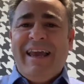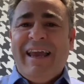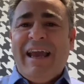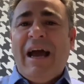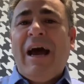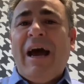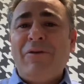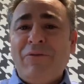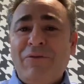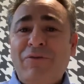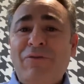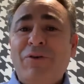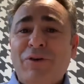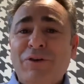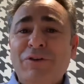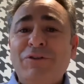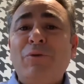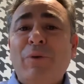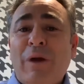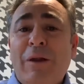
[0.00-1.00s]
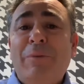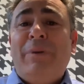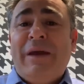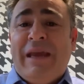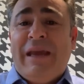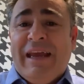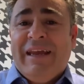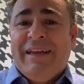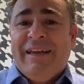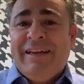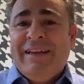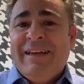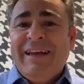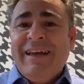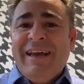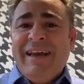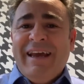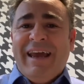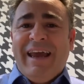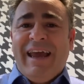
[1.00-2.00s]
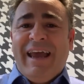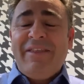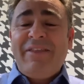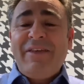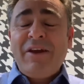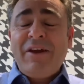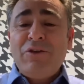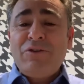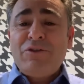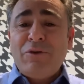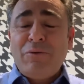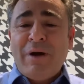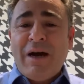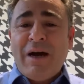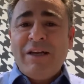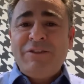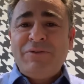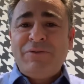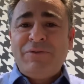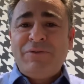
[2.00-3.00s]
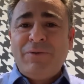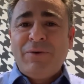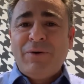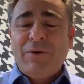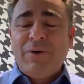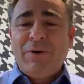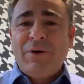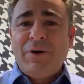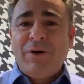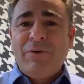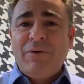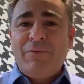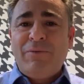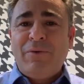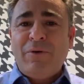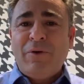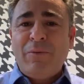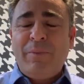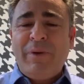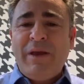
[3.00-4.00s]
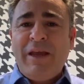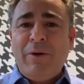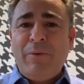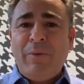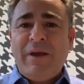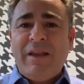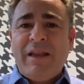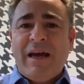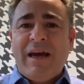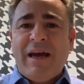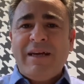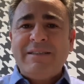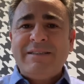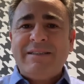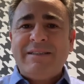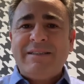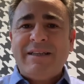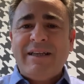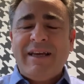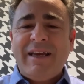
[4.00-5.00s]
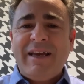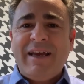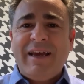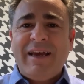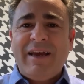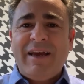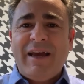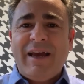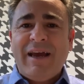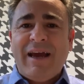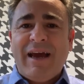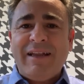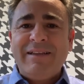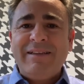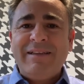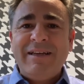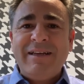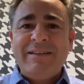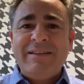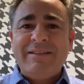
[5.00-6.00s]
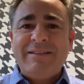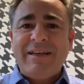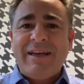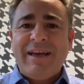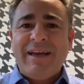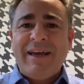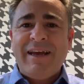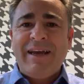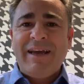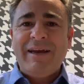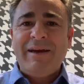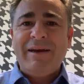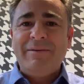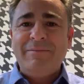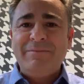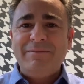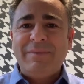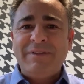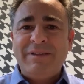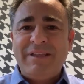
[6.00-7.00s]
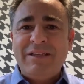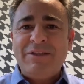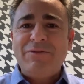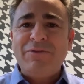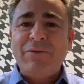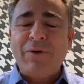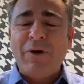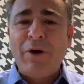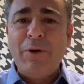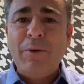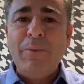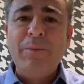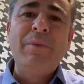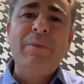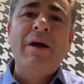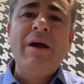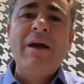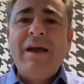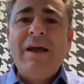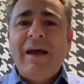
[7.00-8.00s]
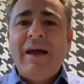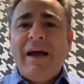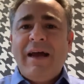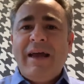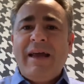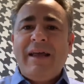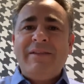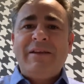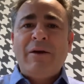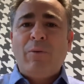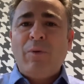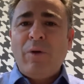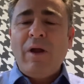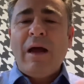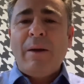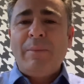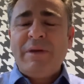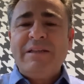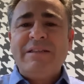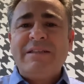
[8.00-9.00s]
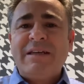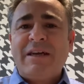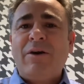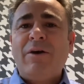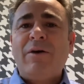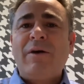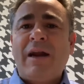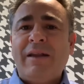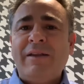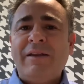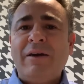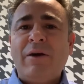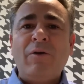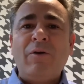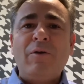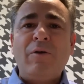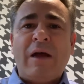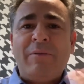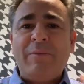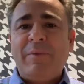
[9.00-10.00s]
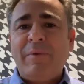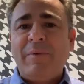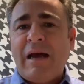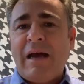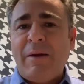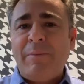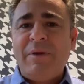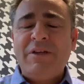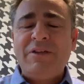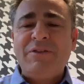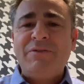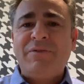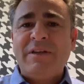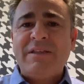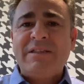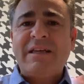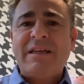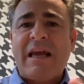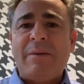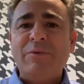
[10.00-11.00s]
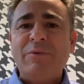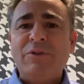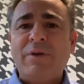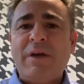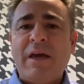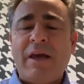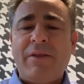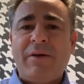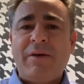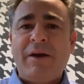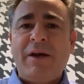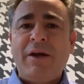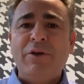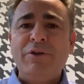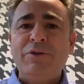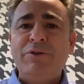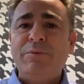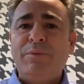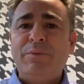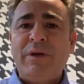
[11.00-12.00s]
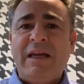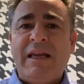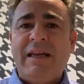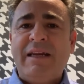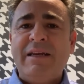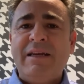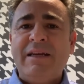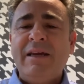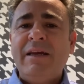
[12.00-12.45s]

and of course, well-being. Thank you so much for being with us at this forum. The World Happiness Accord and the World Happiness Fest come together, you know, to bring